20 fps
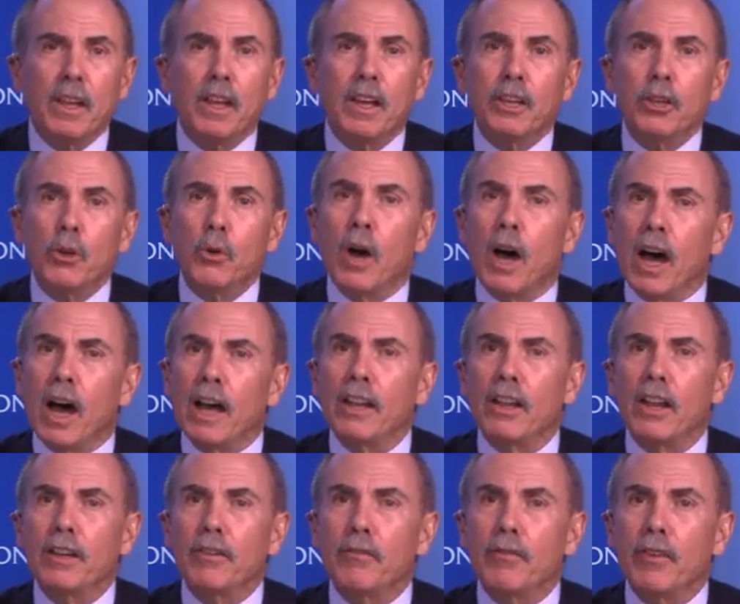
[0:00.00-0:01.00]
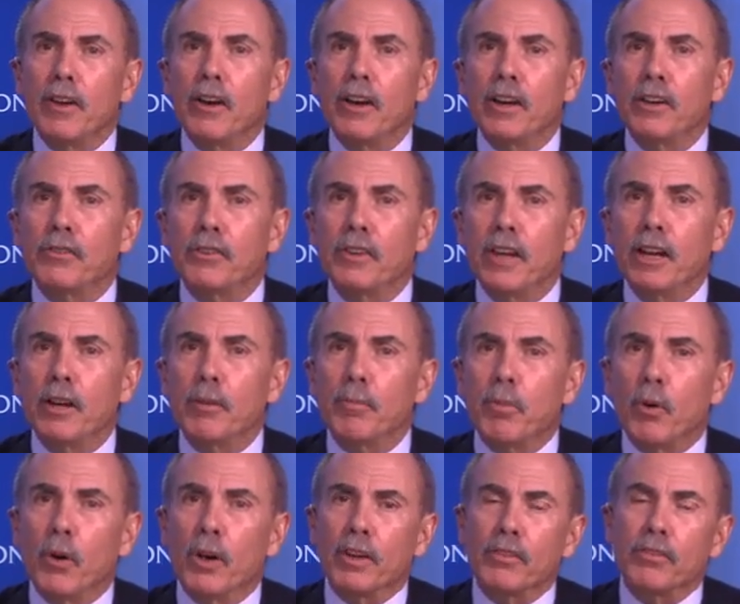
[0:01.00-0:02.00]
you highlight various data
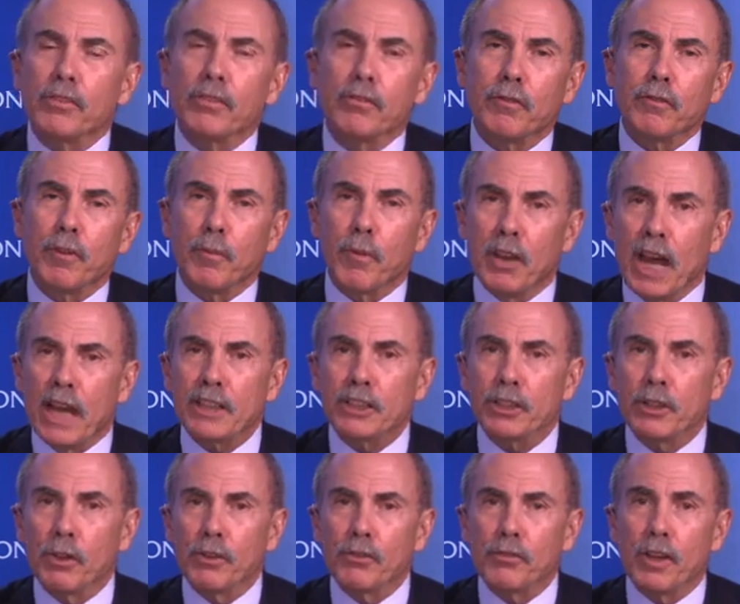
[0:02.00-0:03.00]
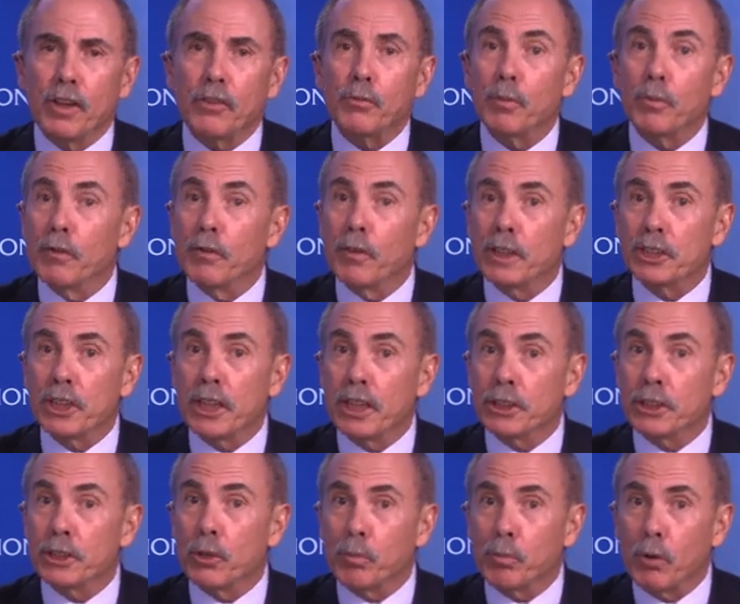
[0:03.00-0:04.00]
points from the National Assessment of
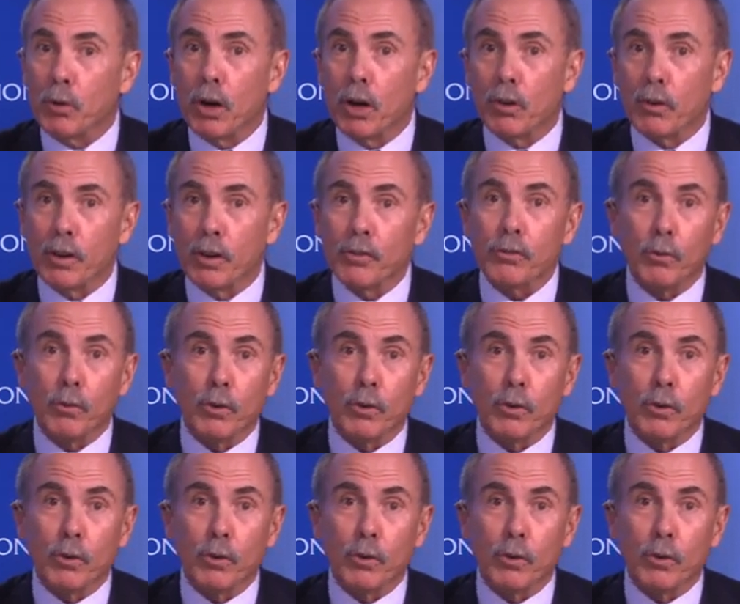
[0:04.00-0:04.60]
Educational Progress,